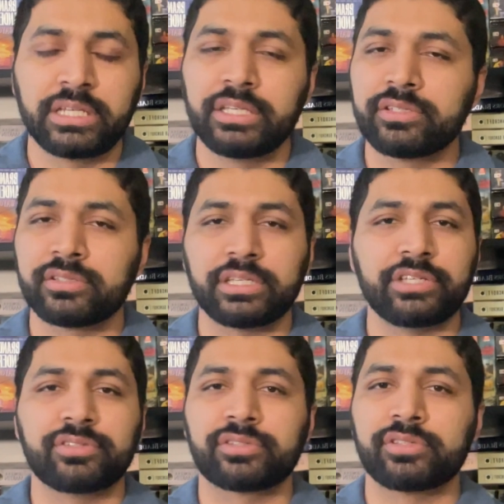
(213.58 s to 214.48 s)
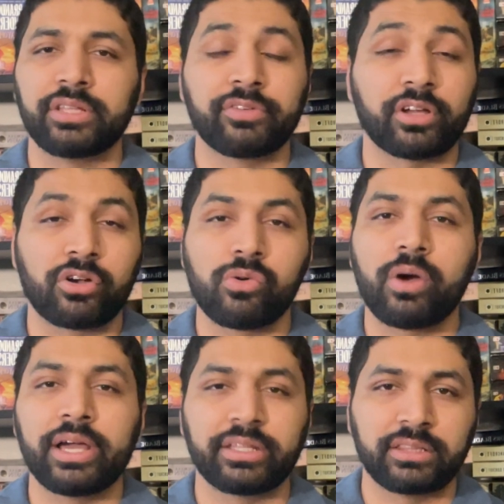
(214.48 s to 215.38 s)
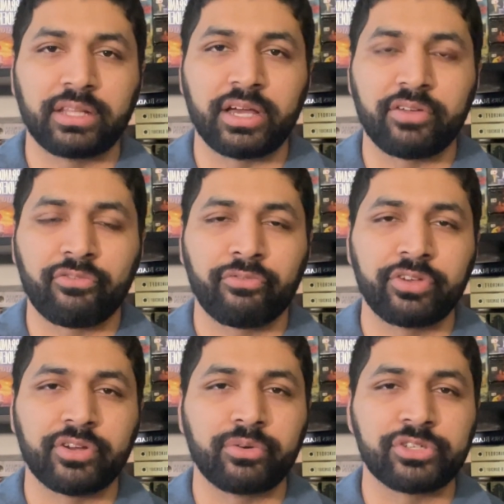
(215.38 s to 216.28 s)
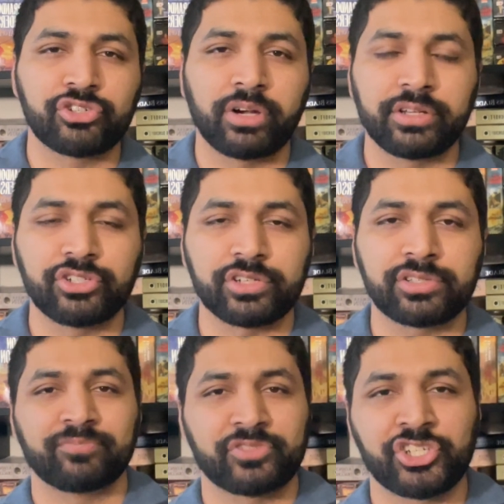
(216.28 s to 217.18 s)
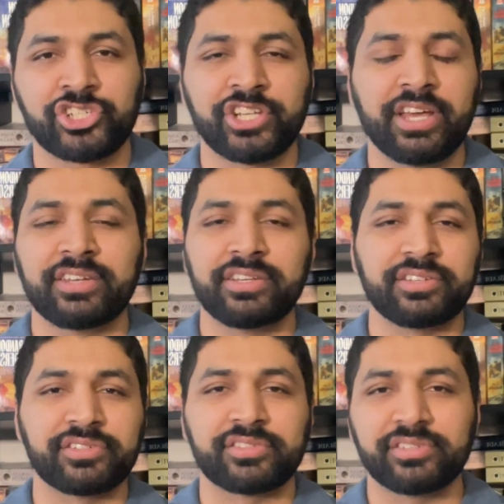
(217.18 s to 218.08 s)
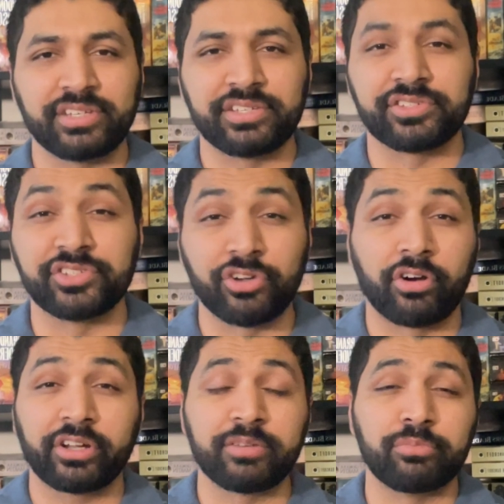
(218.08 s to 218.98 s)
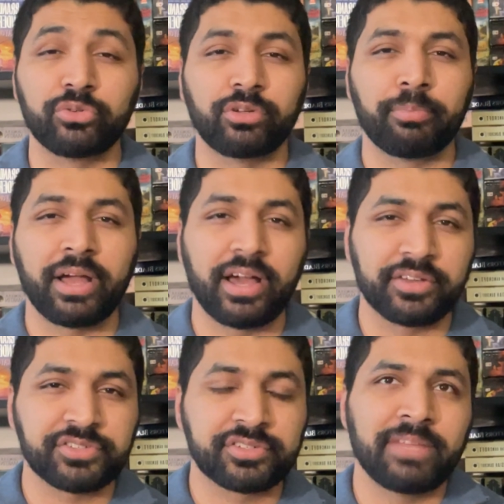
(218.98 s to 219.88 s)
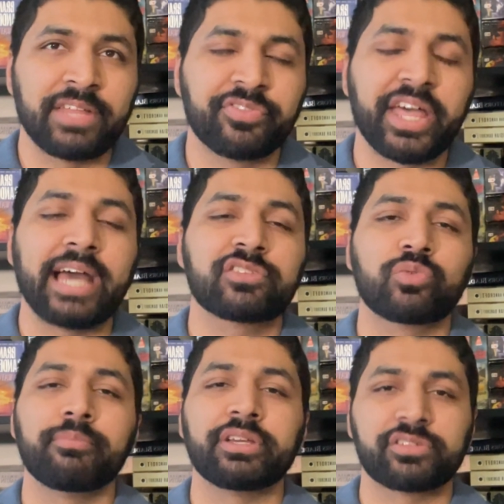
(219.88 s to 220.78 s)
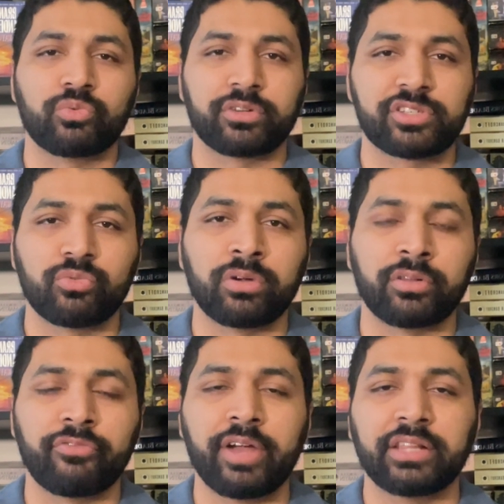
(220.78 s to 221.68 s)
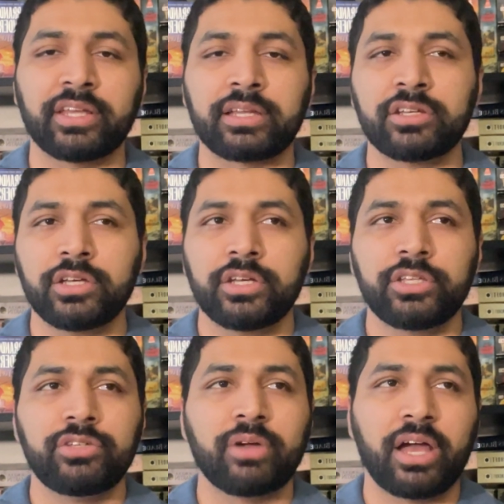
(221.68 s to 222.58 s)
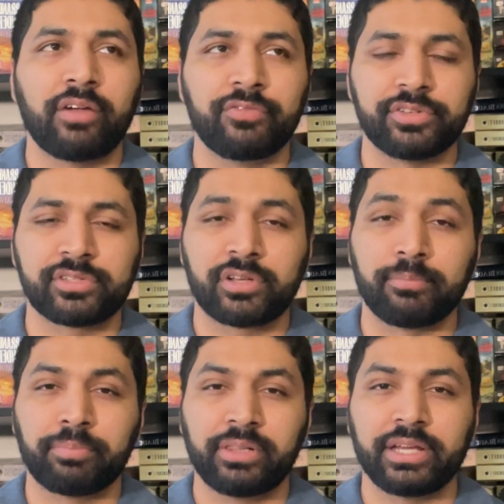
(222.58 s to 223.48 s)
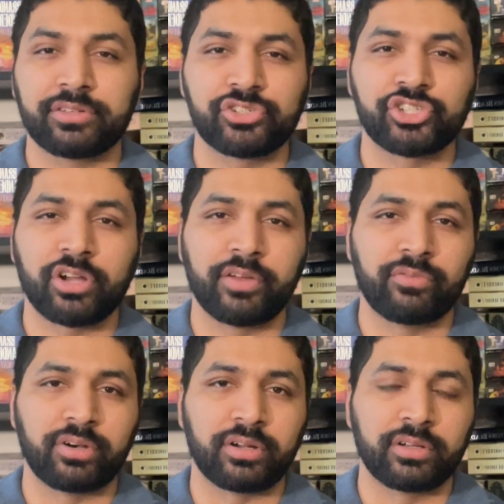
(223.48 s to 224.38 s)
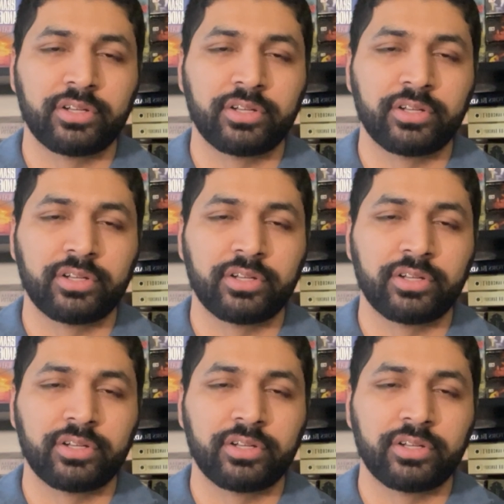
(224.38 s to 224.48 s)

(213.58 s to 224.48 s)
He's living a quiet life, he's trying to just shed his dark and brutal past. And that's what makes it work so well. The fact that you have this complex genre